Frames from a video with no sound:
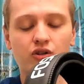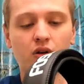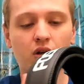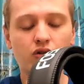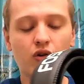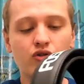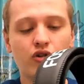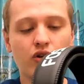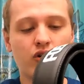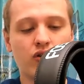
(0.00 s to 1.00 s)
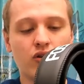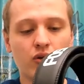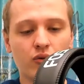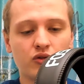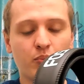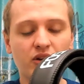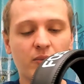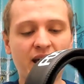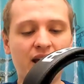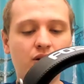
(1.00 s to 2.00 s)
So those are the good news, but the
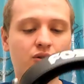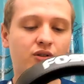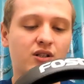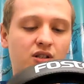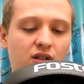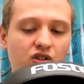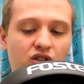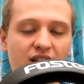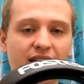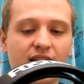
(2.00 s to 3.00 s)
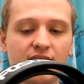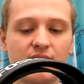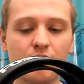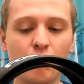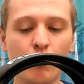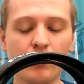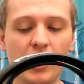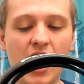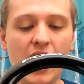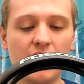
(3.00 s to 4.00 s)
bad news is it just, I get really
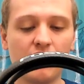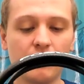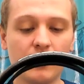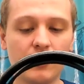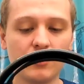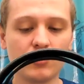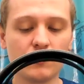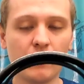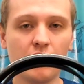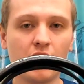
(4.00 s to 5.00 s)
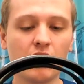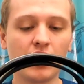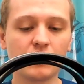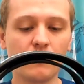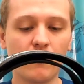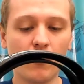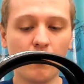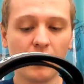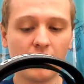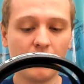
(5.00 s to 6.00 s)
hot, and it's just very
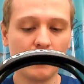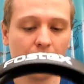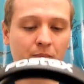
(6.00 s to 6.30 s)
claustrophobic in there.